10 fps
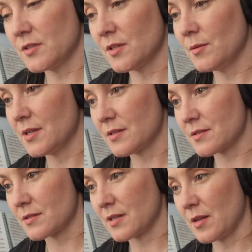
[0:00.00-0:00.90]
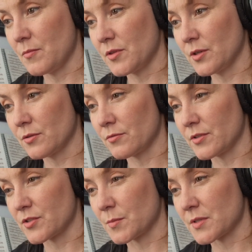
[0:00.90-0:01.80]
to do is the same with the other
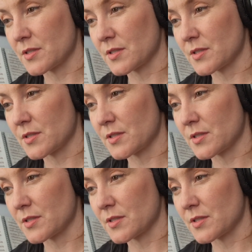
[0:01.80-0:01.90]
instruments.